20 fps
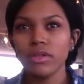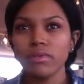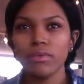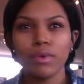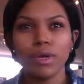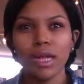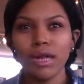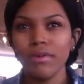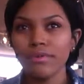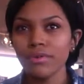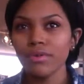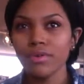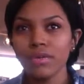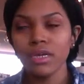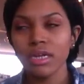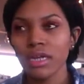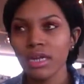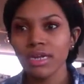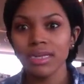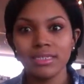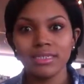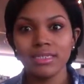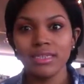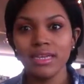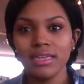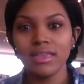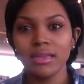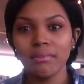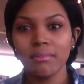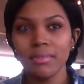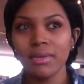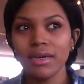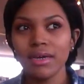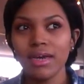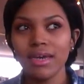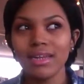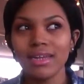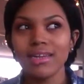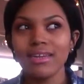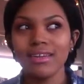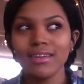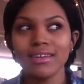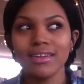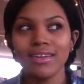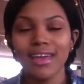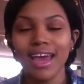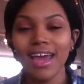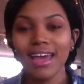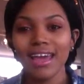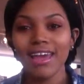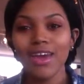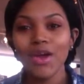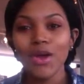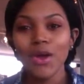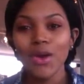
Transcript: whatever, like it's nothing. But at the end of the day,